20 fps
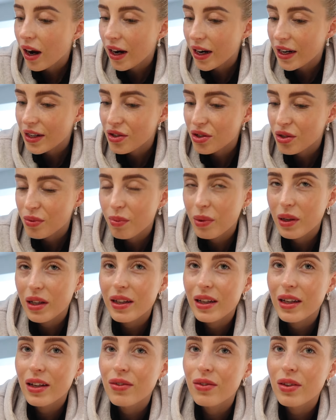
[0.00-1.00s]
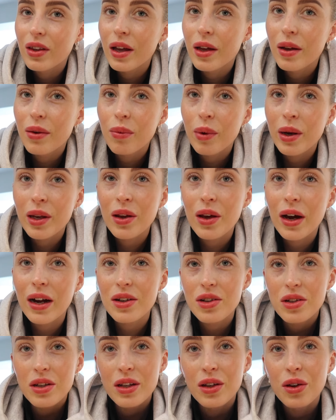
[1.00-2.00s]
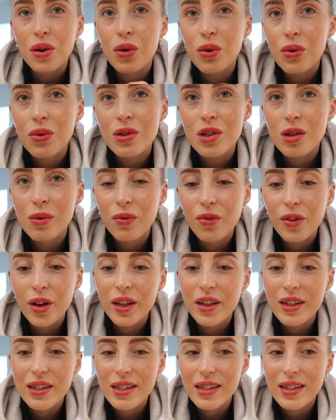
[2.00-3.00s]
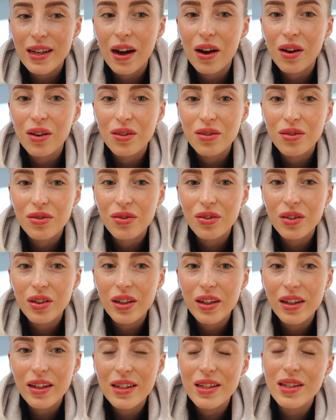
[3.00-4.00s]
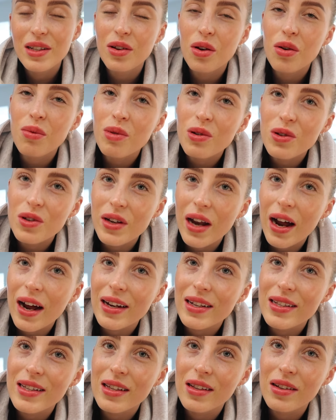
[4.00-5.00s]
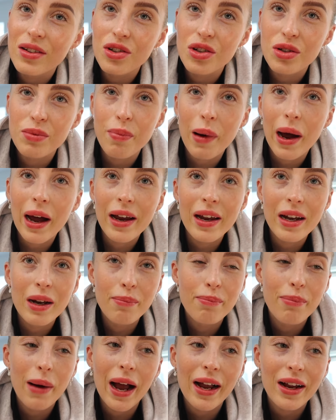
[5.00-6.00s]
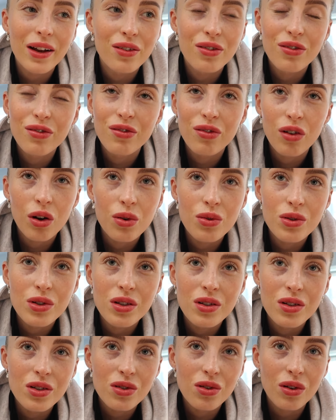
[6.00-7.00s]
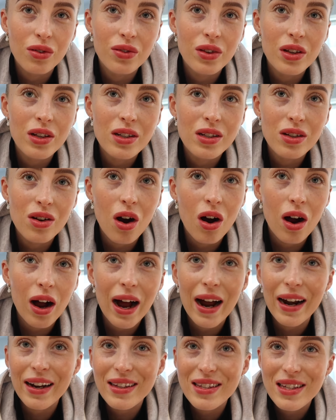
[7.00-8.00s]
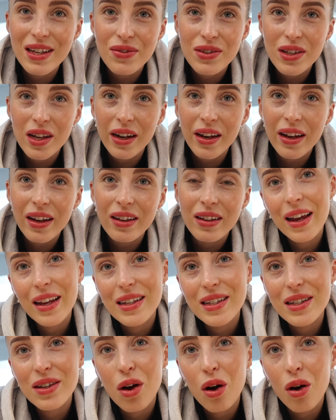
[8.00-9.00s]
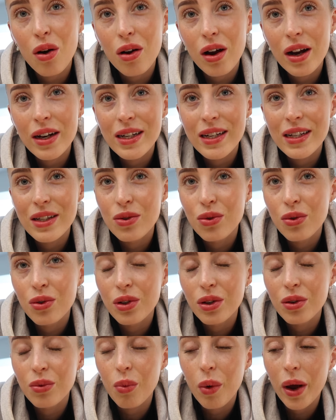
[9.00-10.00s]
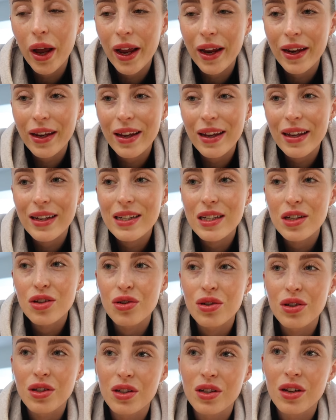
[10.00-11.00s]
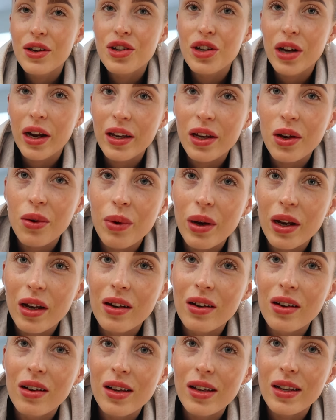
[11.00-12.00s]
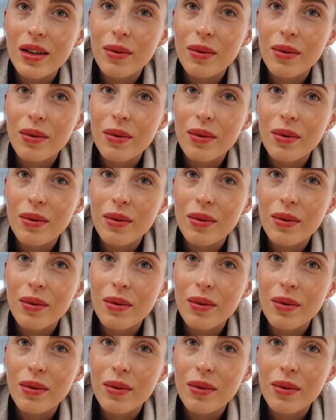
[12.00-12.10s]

I just believe that when you actually cook something yourself, it's so much nicer than just buying a bag of frozen stuff that's got additives in it. It's not a disordered way, it's just genuine